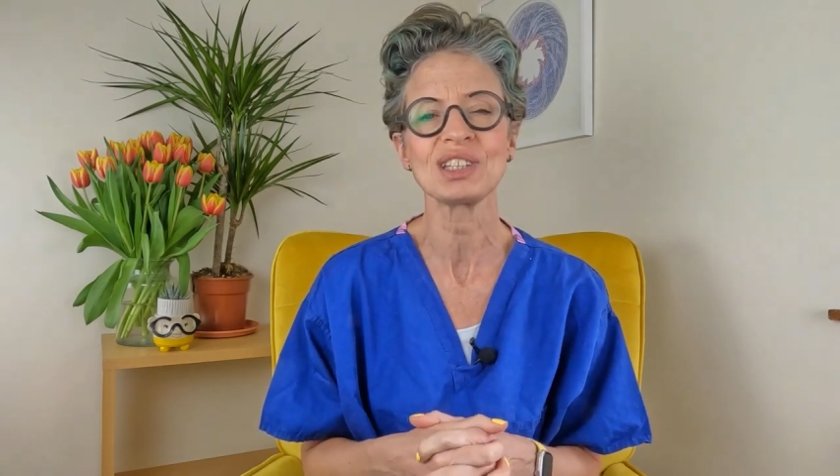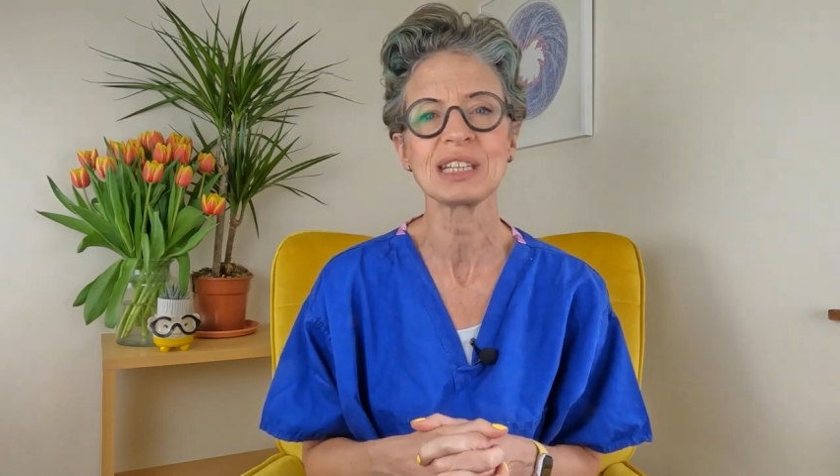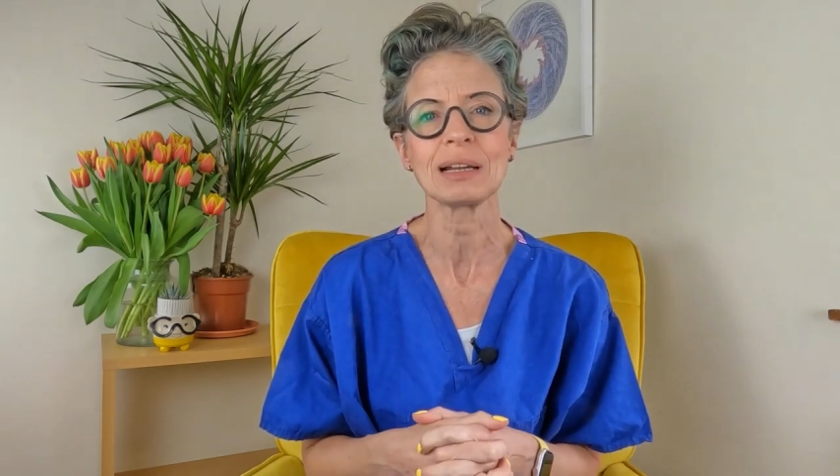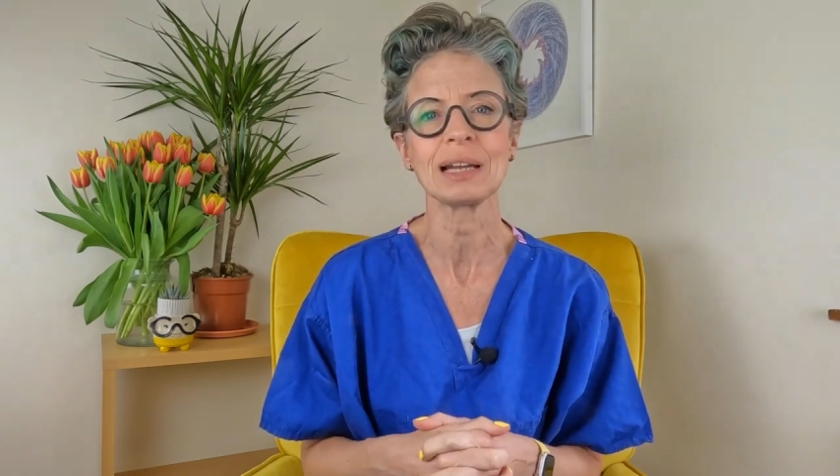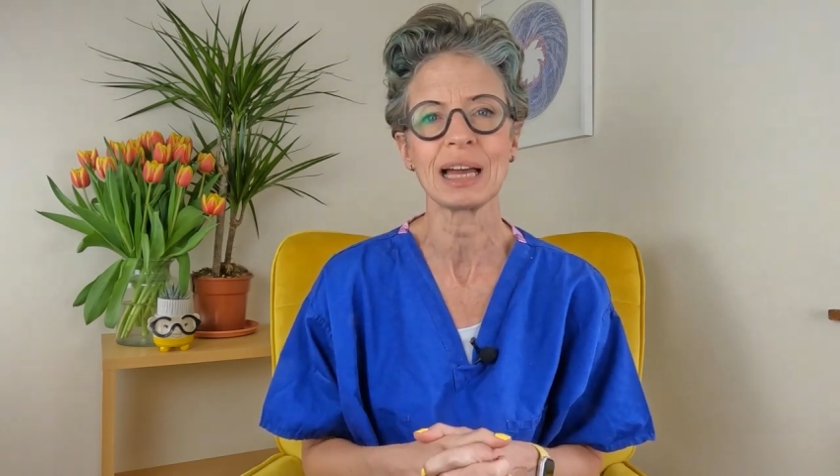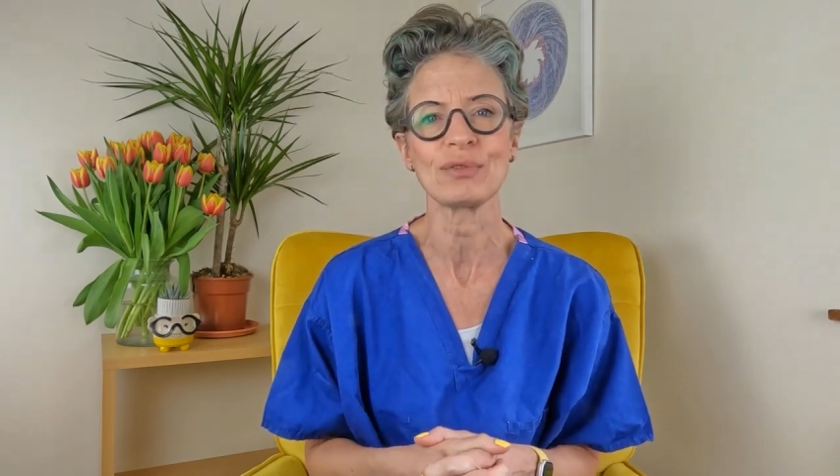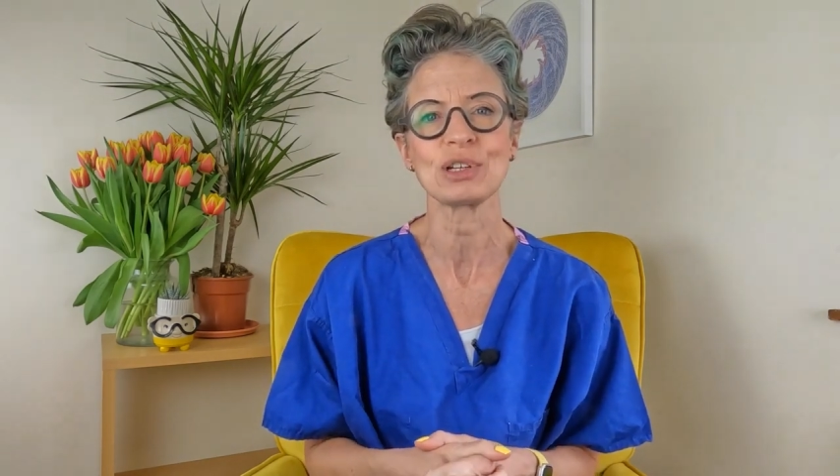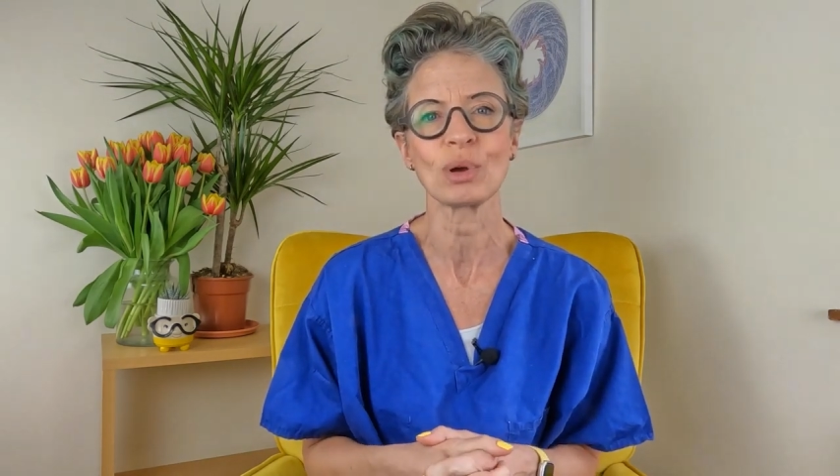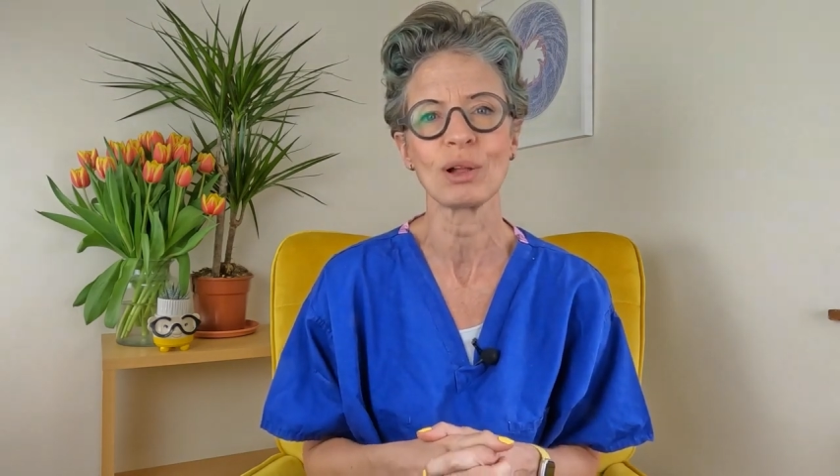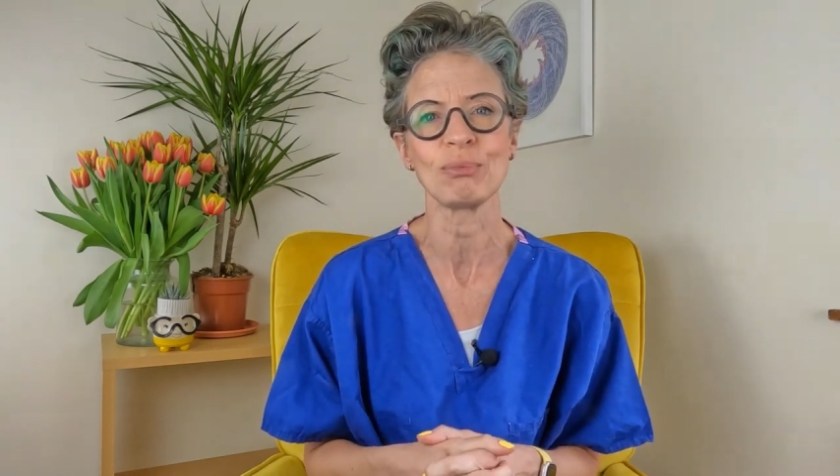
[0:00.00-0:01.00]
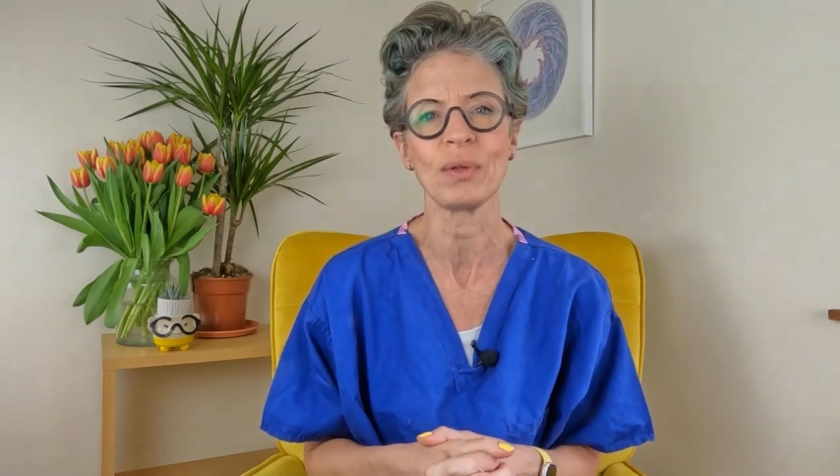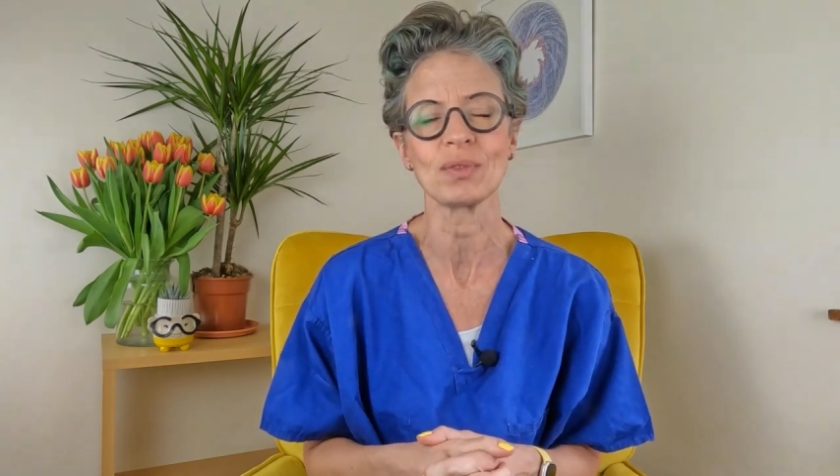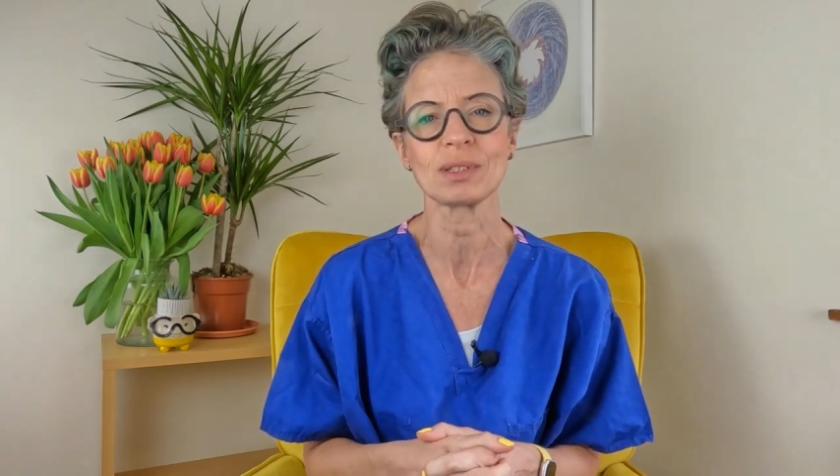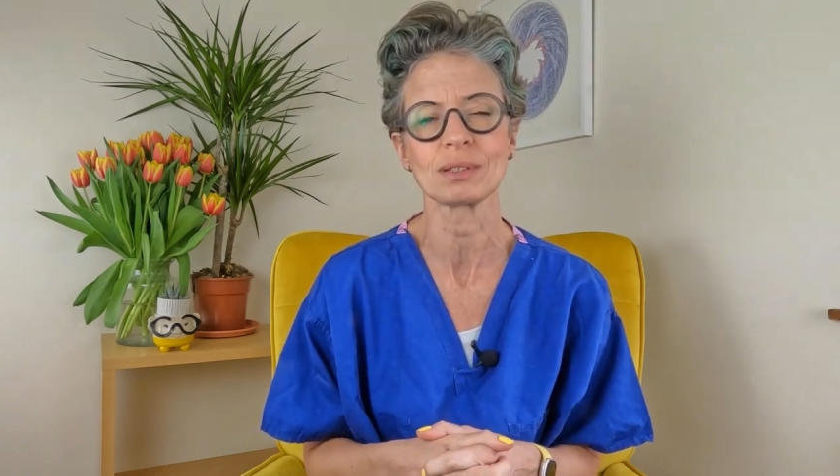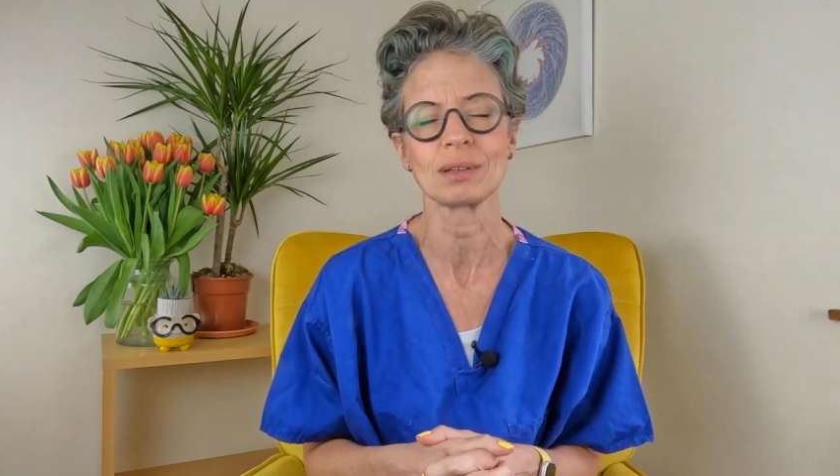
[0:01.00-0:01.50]
still alive at 12
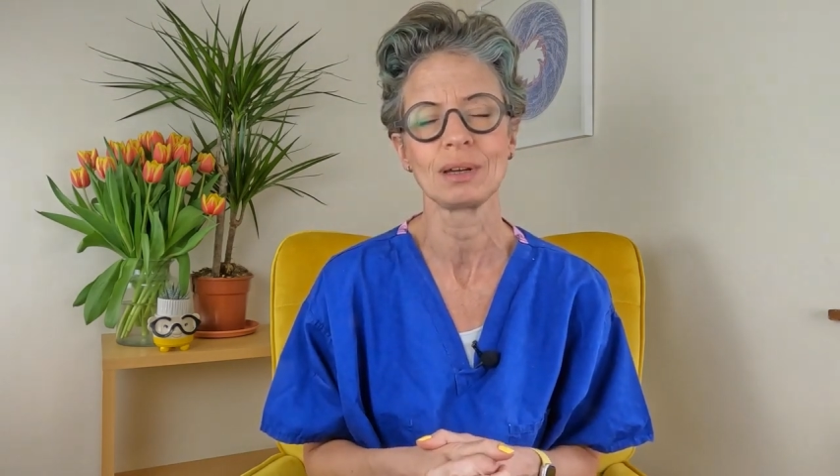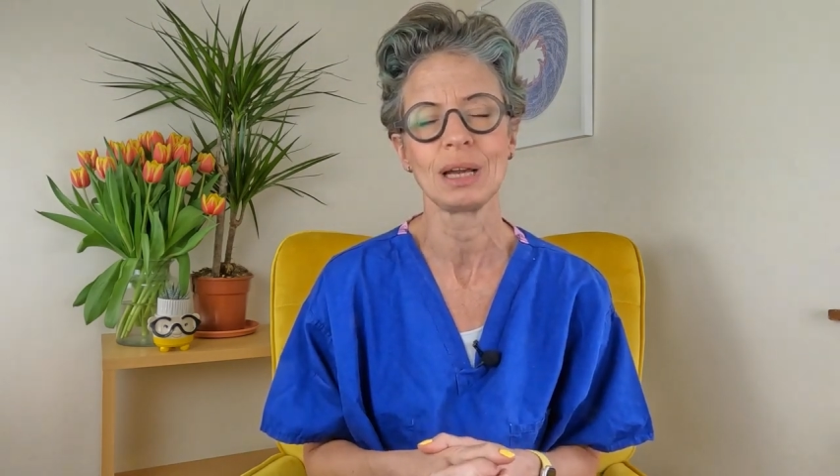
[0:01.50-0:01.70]
months.